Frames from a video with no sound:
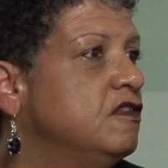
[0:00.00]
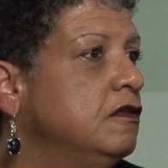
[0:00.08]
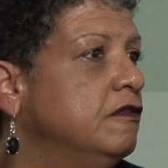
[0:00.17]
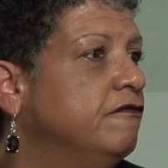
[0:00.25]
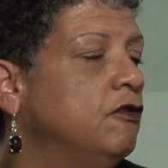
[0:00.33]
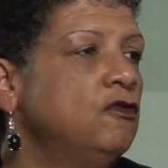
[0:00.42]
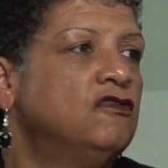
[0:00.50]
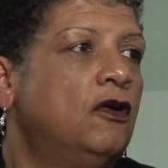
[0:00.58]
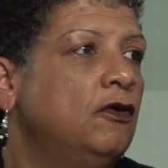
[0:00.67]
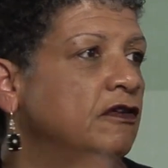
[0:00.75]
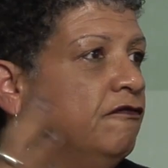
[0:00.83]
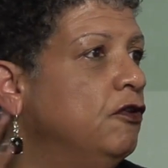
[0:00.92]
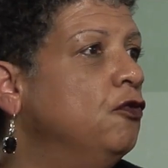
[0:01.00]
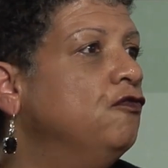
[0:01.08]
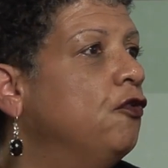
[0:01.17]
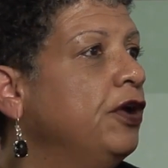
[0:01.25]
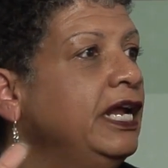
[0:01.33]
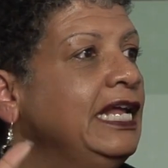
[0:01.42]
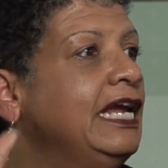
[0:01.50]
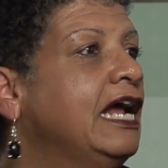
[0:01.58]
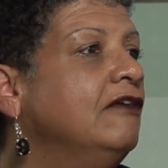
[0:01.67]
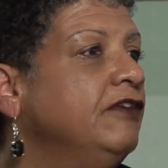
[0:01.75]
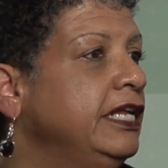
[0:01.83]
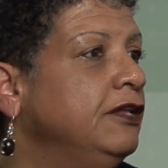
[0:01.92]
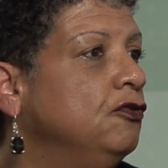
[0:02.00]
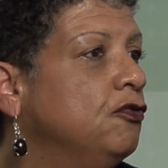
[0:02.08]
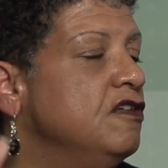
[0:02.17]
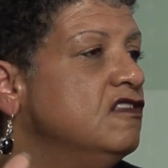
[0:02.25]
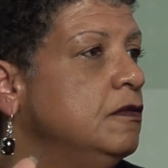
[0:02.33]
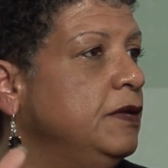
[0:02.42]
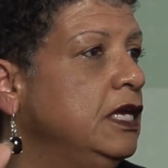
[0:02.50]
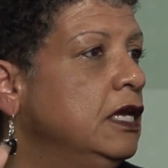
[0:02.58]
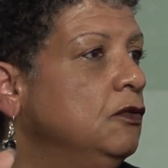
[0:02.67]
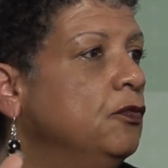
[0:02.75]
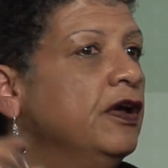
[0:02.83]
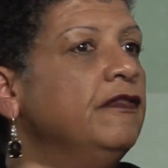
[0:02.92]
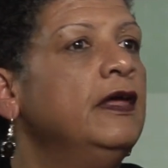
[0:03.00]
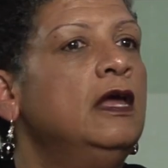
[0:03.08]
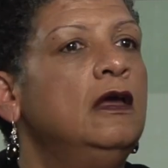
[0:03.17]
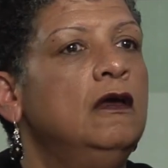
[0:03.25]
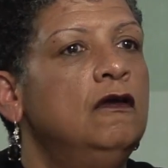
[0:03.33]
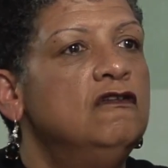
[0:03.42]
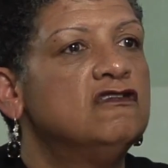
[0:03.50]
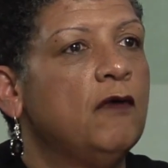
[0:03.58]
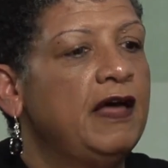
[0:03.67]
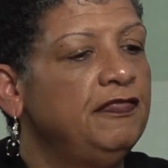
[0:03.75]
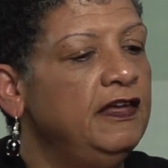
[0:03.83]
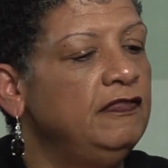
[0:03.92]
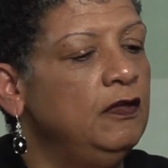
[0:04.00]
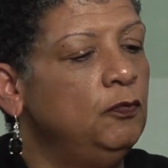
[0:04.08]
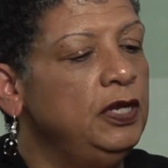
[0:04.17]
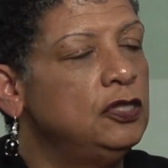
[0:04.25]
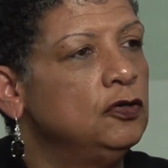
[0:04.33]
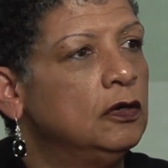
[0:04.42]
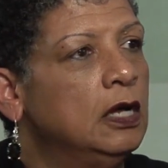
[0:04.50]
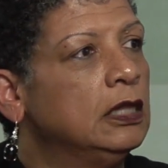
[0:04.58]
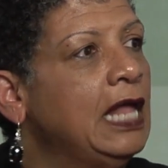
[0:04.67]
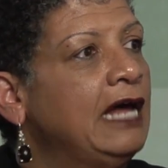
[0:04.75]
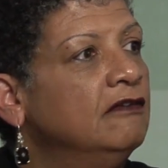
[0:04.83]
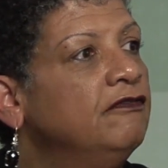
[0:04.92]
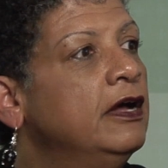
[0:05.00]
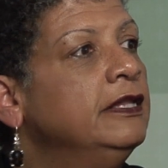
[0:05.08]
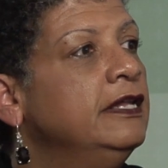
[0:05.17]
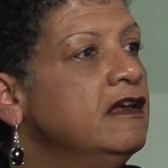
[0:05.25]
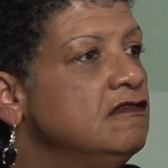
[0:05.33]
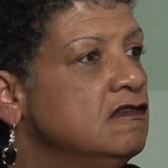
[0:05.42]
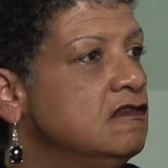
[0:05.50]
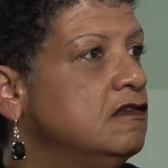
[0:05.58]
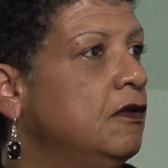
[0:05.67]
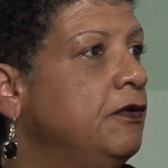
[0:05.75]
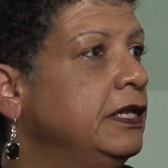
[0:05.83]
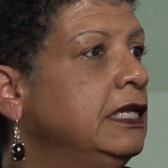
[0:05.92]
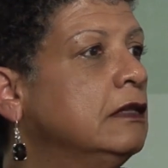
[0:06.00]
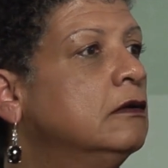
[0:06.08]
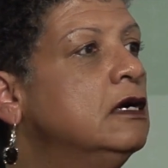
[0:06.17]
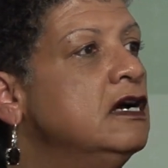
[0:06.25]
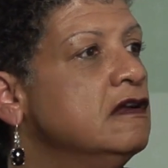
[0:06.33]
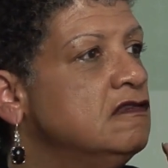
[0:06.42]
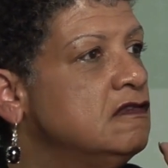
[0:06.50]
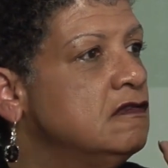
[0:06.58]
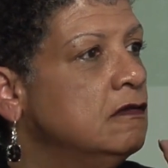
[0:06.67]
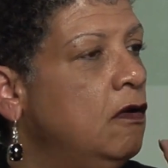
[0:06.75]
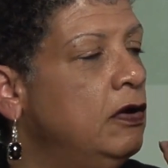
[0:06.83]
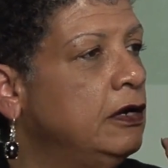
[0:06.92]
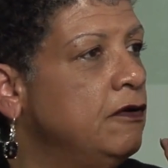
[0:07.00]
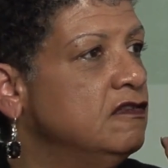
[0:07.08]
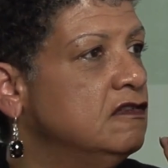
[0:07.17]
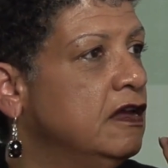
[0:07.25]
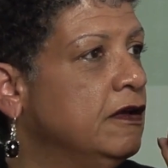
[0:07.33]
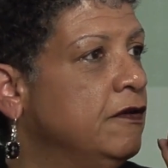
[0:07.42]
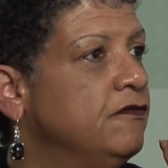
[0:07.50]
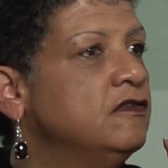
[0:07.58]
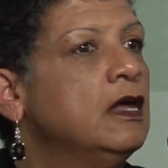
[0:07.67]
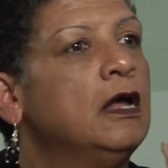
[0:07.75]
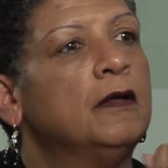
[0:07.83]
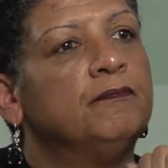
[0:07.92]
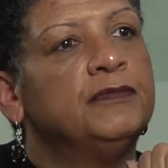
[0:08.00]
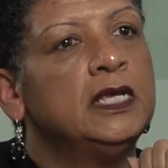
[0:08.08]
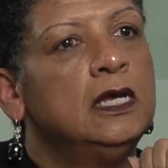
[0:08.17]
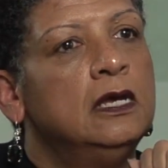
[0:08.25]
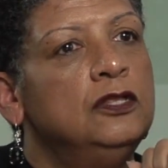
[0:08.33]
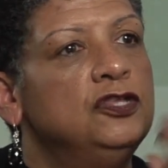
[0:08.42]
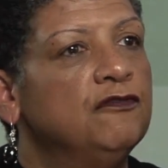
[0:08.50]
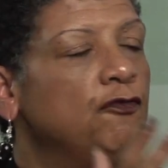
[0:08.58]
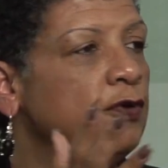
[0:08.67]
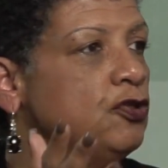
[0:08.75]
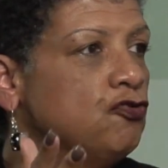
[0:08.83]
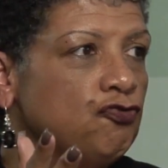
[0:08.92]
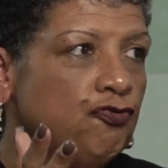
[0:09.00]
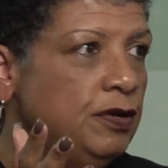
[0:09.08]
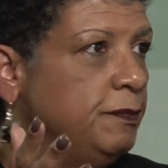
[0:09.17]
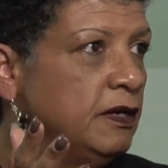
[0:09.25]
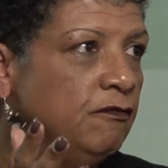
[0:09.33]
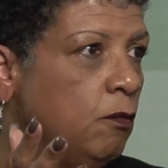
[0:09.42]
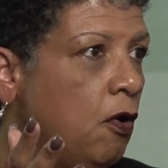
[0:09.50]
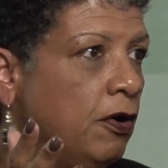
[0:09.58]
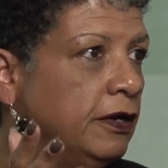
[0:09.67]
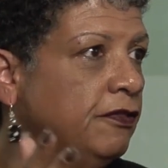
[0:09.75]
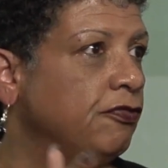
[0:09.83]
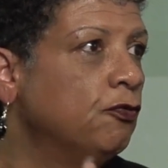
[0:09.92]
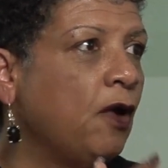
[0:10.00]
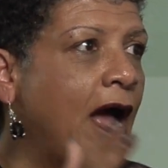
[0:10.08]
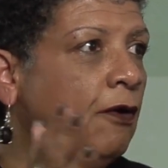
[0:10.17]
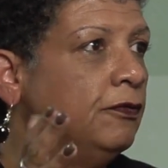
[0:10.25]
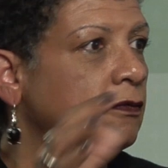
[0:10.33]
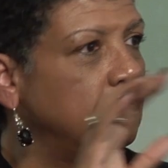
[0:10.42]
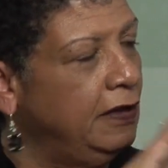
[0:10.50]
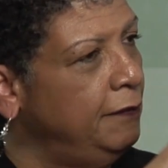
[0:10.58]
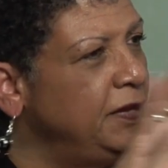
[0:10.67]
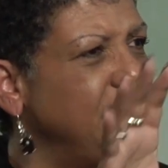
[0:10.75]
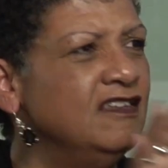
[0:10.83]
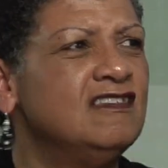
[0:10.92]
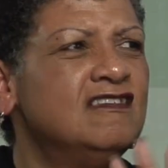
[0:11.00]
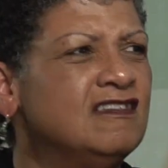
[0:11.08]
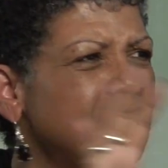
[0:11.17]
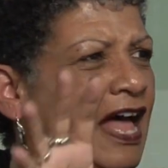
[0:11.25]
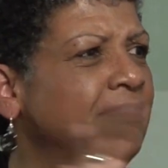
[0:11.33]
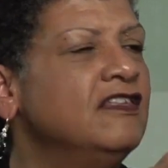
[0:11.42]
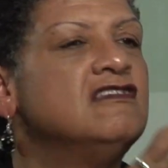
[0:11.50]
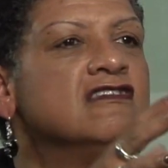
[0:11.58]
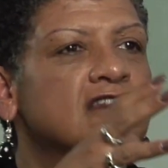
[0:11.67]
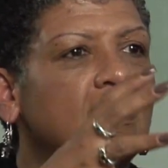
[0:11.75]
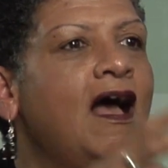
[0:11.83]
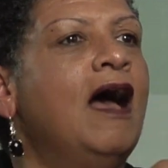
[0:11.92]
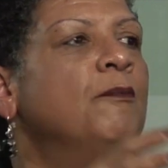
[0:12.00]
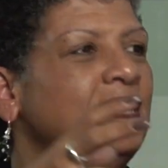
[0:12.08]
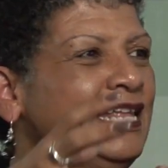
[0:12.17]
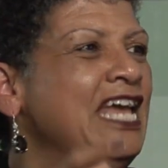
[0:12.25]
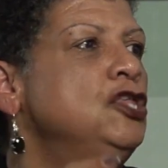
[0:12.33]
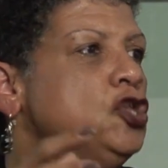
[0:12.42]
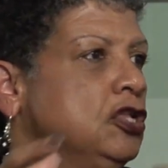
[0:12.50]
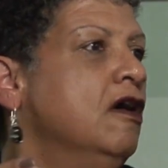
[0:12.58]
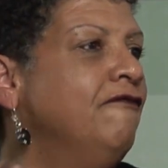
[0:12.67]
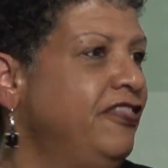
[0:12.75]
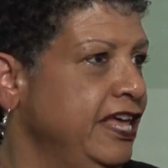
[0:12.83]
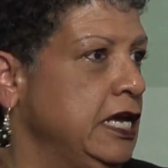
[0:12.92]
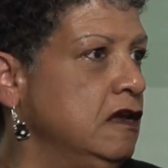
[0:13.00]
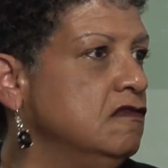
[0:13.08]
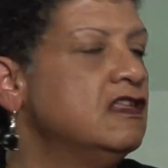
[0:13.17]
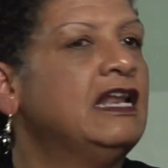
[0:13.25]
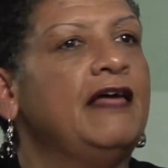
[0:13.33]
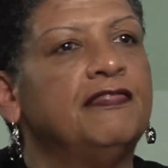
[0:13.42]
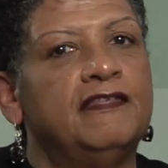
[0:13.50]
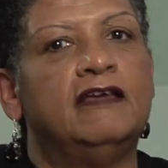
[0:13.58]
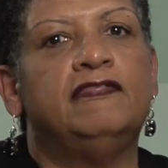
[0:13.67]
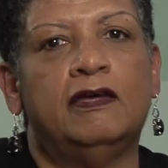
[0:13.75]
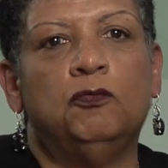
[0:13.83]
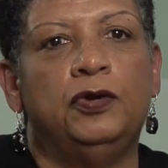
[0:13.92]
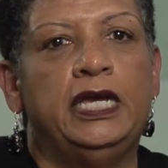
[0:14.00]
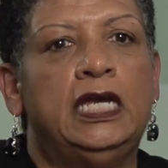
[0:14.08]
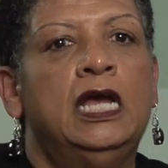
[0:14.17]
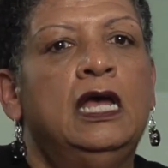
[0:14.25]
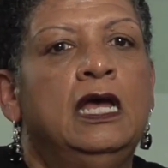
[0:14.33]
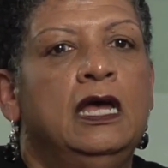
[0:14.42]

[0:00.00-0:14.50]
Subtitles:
of the folks aren't going to vote for any kind of an increase to begin with. So I think that we took a lot of unnecessary little cuts on ourselves. Differential treatment of MARTA throughout. I mean, this is a combination of things. And I think that we